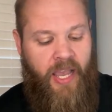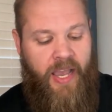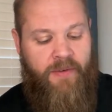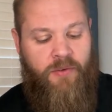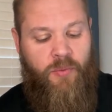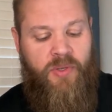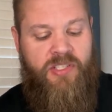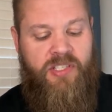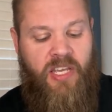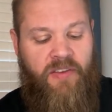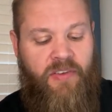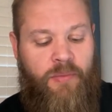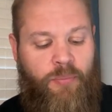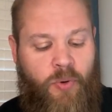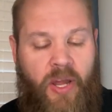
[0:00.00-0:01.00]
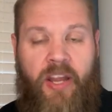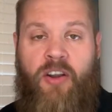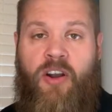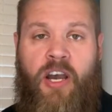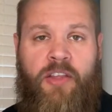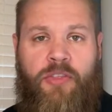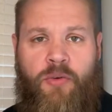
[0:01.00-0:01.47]
after receiving
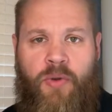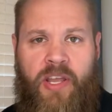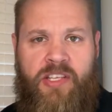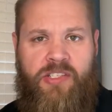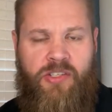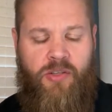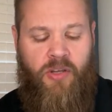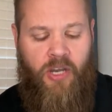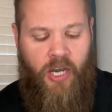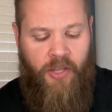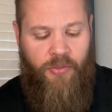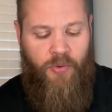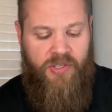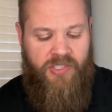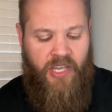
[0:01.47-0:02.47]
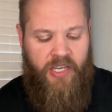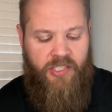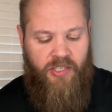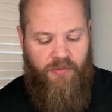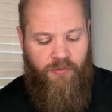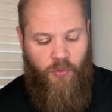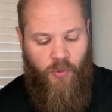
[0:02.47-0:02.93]
prior authoriz-
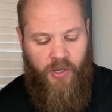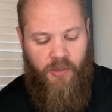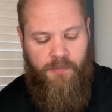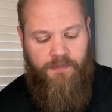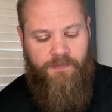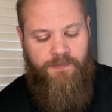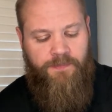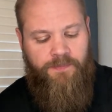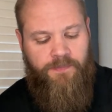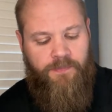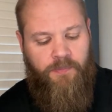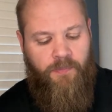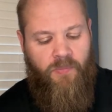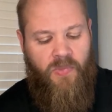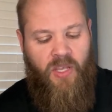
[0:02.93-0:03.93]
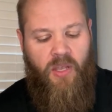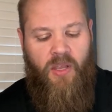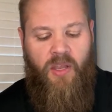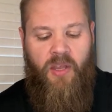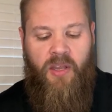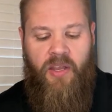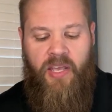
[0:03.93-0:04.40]
authorization for
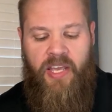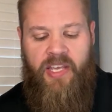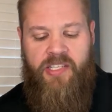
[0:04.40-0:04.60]
it.